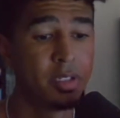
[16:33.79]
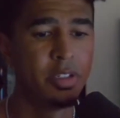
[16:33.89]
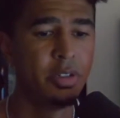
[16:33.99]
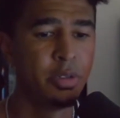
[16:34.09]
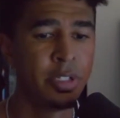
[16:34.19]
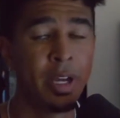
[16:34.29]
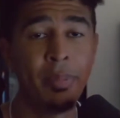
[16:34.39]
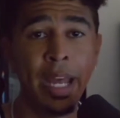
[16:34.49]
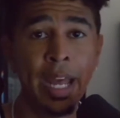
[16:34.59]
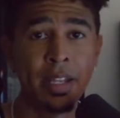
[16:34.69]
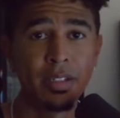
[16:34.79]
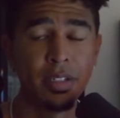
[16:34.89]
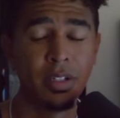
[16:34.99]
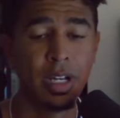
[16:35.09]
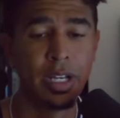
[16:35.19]
too shall pass.
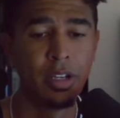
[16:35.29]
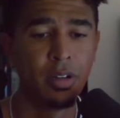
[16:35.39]
You know, I know,